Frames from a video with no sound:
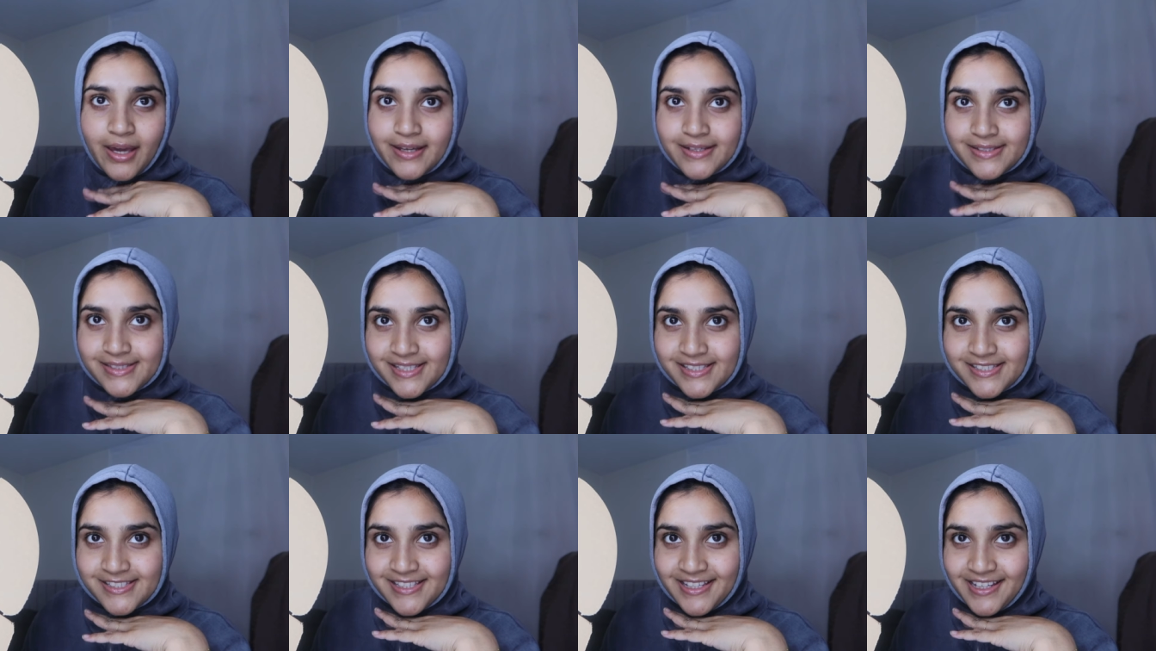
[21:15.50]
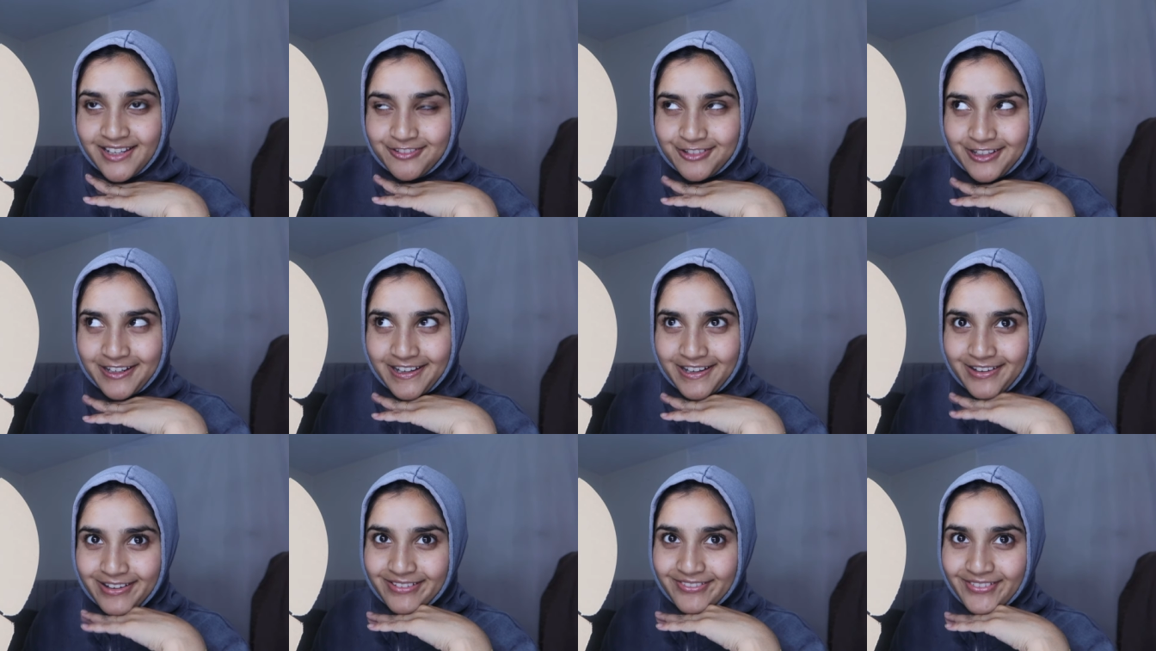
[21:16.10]
is a secret
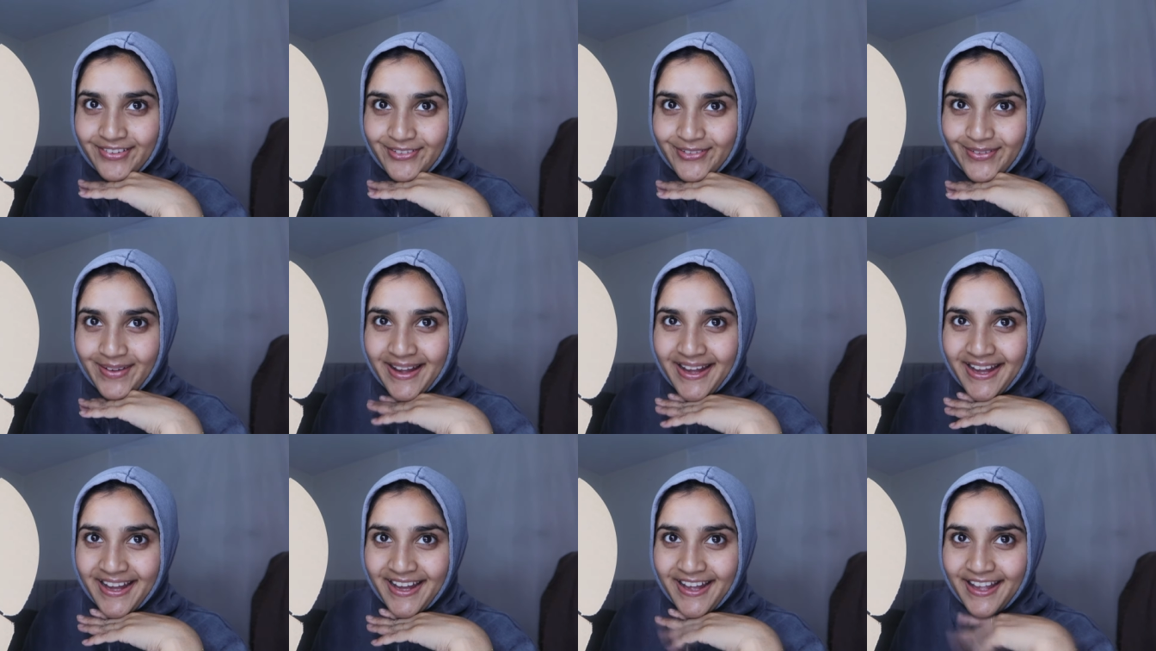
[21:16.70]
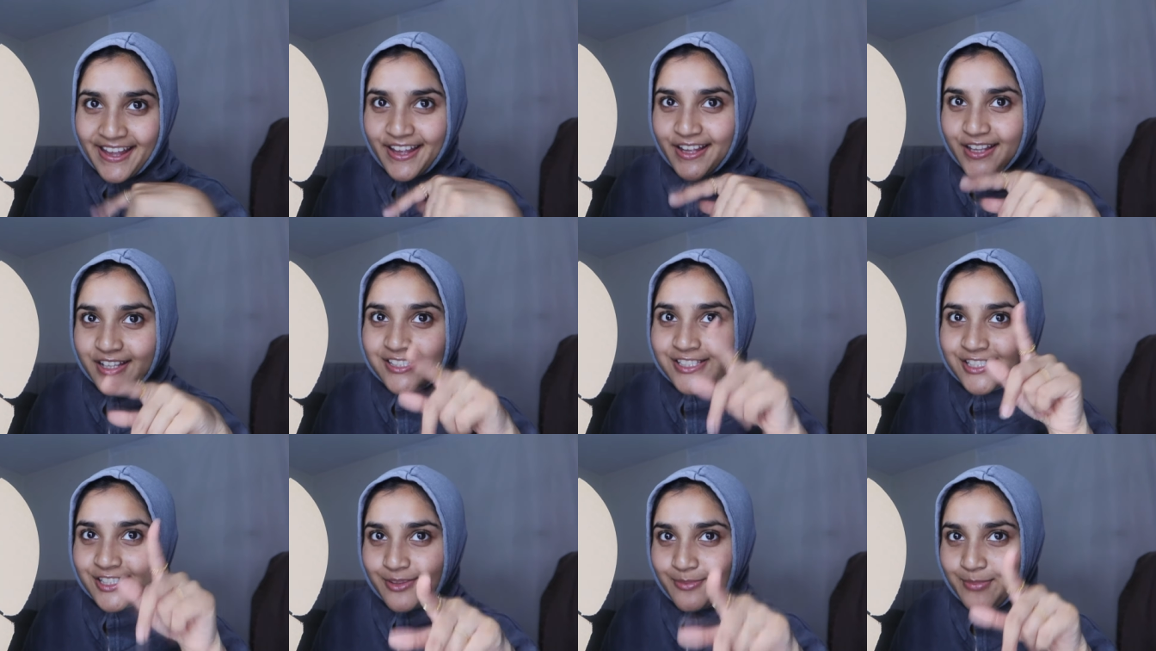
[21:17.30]
giveaway
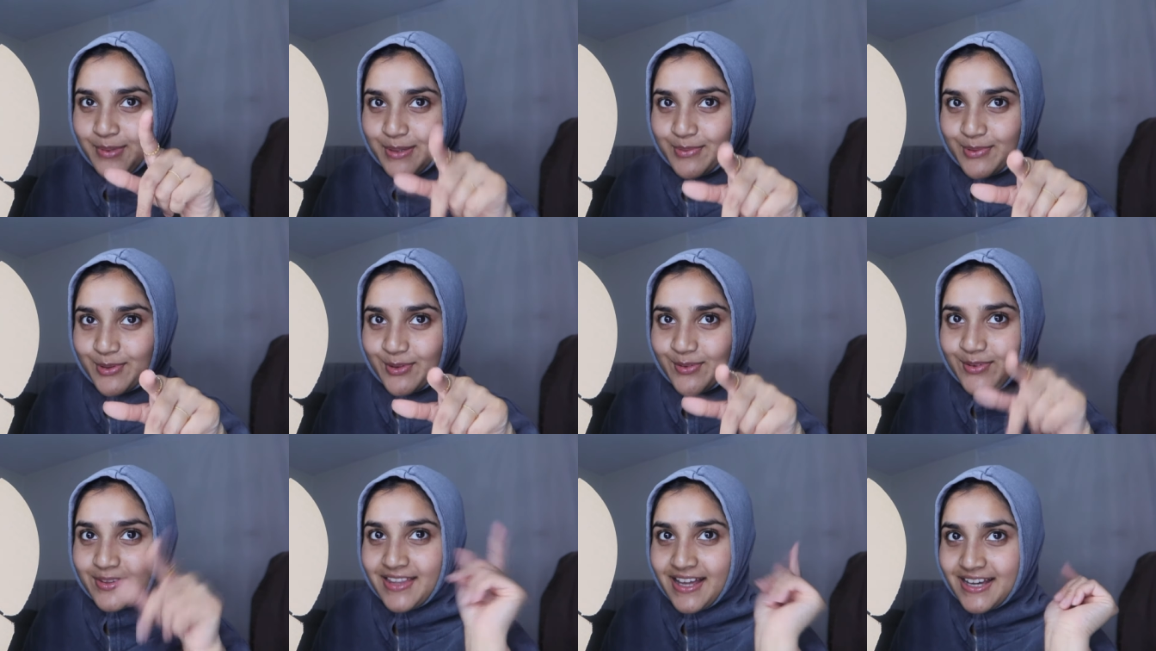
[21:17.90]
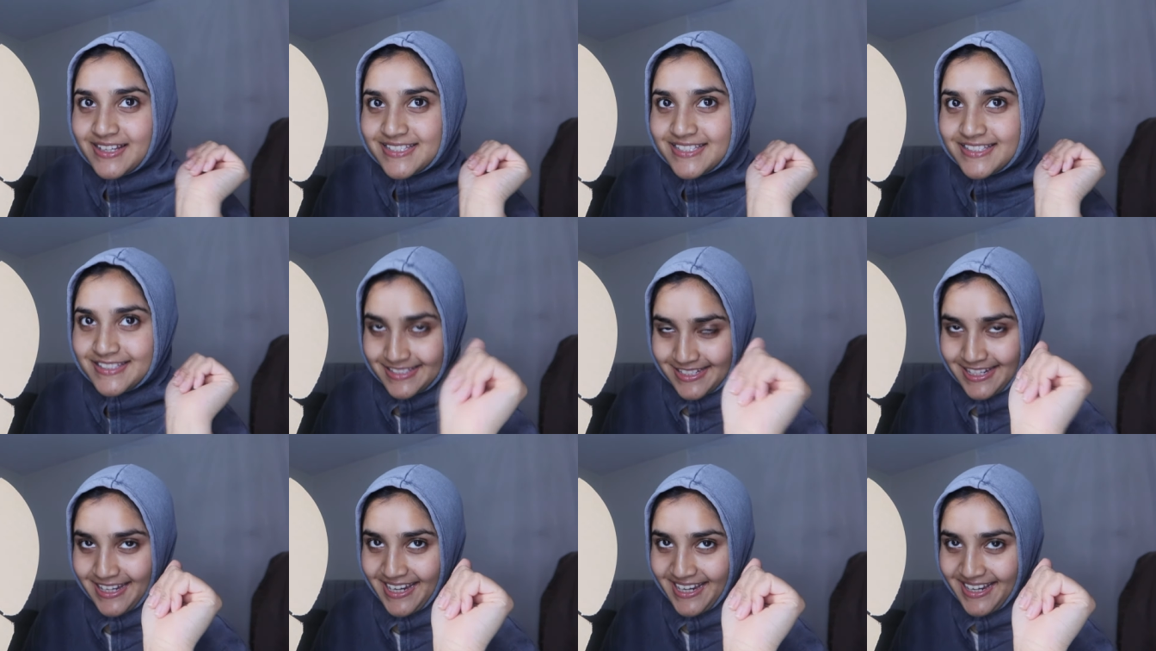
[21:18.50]
to the people that
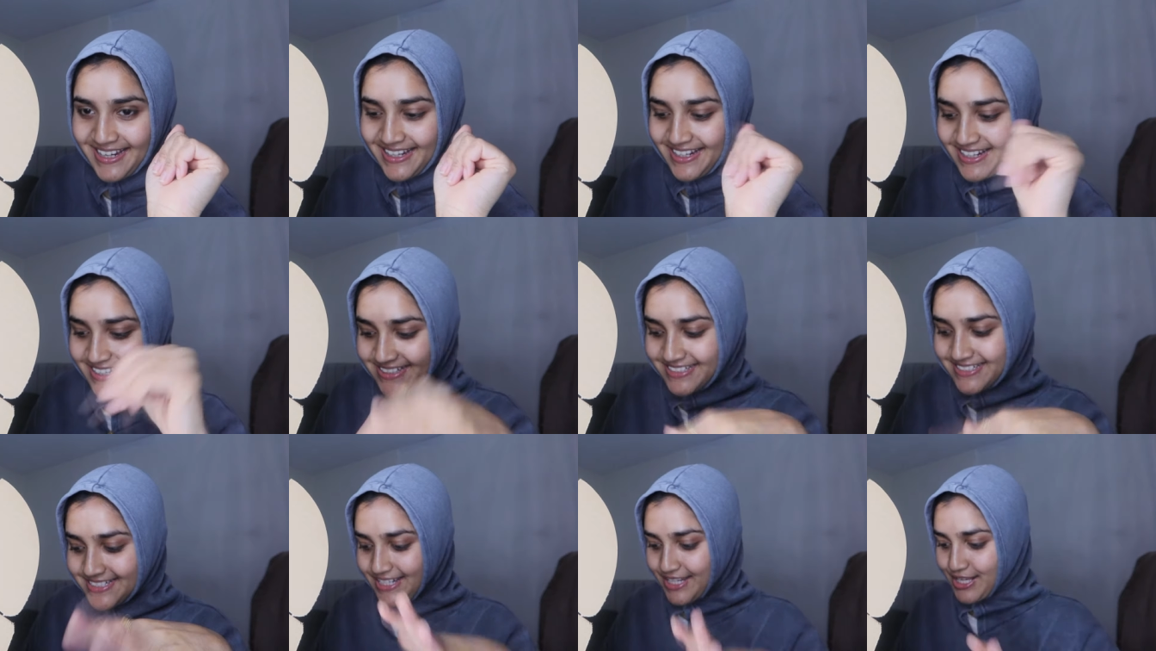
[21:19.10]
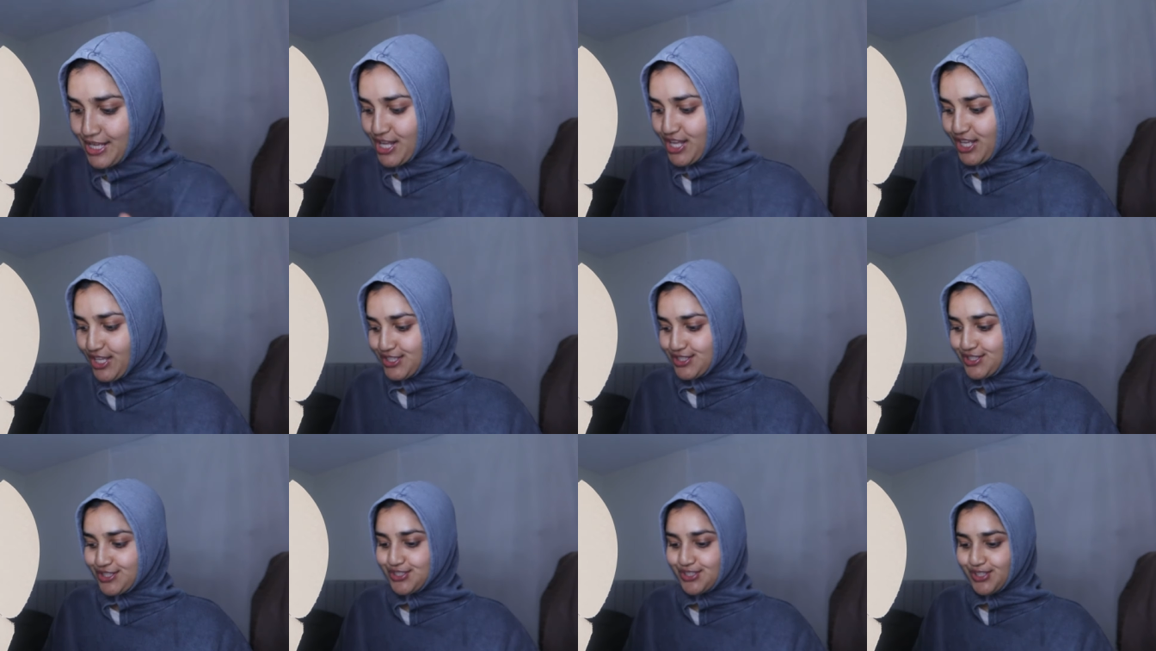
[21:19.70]
stayed.
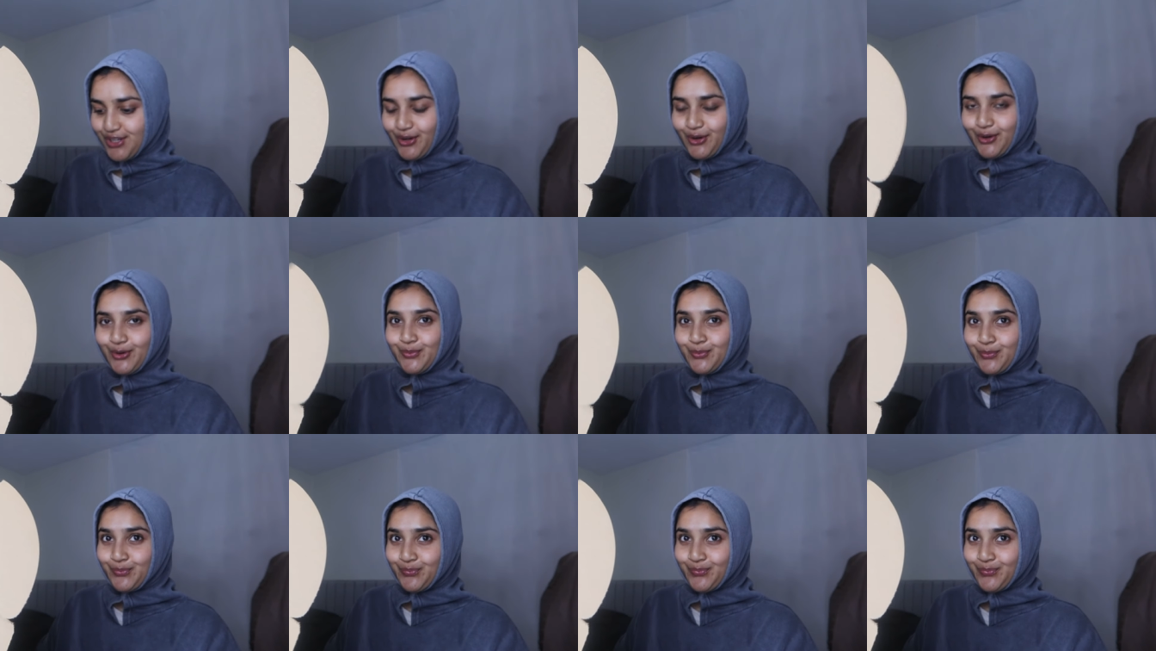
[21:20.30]
So